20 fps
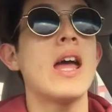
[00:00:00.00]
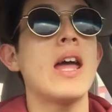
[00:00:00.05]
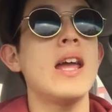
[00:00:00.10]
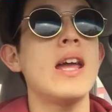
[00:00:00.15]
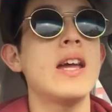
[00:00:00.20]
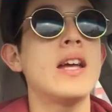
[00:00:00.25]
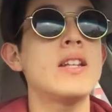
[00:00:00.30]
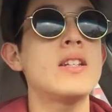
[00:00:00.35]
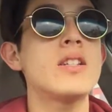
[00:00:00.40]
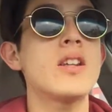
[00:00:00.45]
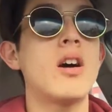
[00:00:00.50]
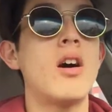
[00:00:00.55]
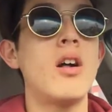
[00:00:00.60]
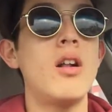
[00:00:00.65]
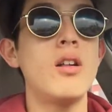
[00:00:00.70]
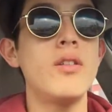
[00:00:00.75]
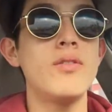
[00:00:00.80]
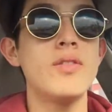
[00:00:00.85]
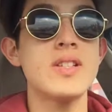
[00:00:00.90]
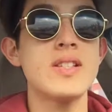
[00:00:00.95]
and
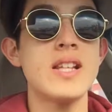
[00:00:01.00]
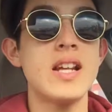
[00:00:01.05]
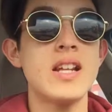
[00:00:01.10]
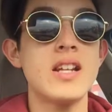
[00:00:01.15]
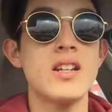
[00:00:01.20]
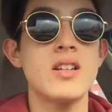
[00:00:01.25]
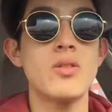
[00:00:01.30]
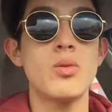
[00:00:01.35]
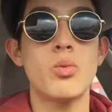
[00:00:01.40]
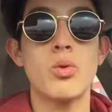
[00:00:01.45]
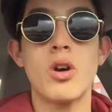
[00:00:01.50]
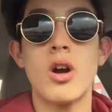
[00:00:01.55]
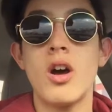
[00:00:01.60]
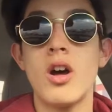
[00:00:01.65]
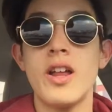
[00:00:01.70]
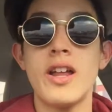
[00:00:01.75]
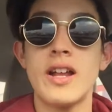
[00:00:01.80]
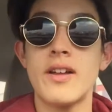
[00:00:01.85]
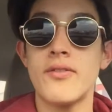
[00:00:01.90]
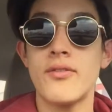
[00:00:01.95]
all of a sudden we're
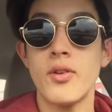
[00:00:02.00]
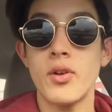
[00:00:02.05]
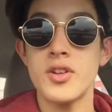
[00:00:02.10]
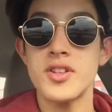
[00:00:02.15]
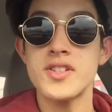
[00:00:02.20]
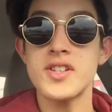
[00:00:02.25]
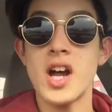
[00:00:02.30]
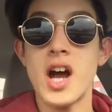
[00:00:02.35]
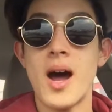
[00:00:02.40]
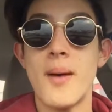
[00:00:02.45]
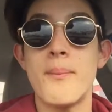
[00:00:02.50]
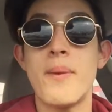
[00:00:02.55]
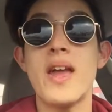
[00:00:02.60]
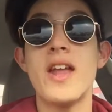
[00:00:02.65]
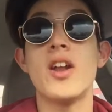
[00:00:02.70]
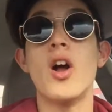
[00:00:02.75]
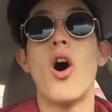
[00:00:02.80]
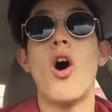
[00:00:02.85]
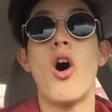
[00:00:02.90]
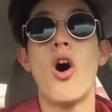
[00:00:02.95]
all at a full stop
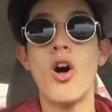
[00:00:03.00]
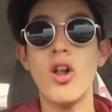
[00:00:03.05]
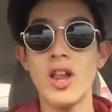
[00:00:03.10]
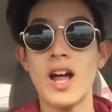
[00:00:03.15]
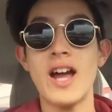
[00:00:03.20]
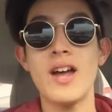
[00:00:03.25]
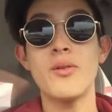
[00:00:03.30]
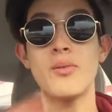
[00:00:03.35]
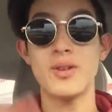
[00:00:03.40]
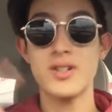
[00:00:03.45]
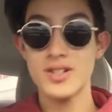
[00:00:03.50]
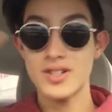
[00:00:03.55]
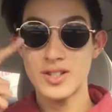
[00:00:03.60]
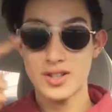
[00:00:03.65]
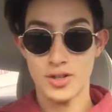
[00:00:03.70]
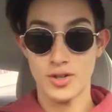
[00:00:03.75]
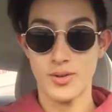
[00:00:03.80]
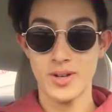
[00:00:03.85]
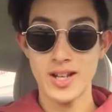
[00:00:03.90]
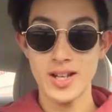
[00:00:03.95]
and all I was
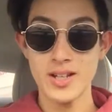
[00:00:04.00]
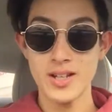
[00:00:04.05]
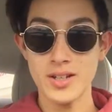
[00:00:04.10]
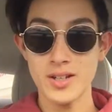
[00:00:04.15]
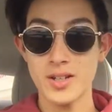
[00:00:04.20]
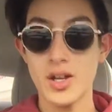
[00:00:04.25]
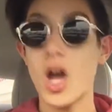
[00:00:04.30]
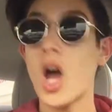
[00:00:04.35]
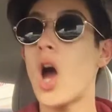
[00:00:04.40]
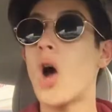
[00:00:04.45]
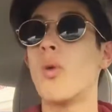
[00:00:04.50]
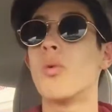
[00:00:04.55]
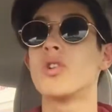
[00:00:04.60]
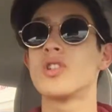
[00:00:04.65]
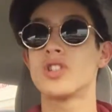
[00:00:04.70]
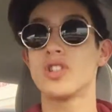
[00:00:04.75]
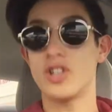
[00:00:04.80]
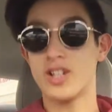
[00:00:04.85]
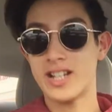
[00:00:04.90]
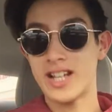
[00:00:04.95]
doing
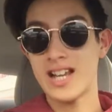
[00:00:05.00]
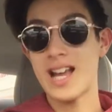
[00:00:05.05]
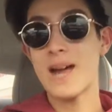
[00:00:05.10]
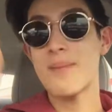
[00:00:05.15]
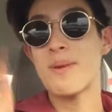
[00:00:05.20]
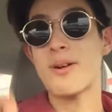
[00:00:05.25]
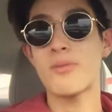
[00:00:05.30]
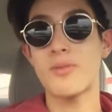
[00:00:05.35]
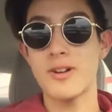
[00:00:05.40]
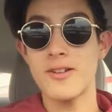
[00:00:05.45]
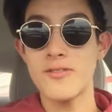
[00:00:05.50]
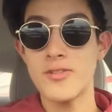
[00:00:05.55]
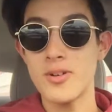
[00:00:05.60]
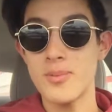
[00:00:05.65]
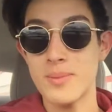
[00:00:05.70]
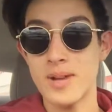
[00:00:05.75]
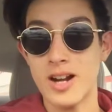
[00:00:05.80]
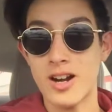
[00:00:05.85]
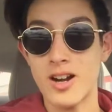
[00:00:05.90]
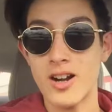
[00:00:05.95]
was looking at my
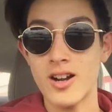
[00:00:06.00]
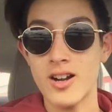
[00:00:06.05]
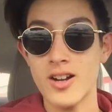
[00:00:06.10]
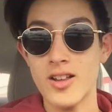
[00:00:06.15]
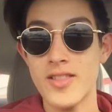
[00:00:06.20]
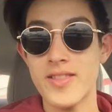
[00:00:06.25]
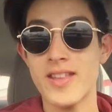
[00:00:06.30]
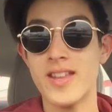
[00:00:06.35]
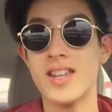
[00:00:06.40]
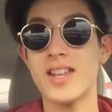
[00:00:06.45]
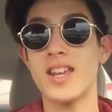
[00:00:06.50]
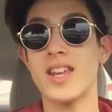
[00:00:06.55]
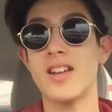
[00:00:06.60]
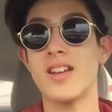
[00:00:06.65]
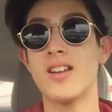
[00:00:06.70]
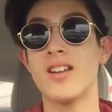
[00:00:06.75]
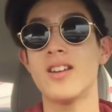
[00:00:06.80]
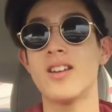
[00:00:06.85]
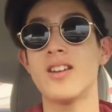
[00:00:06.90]
rearview mirror thinking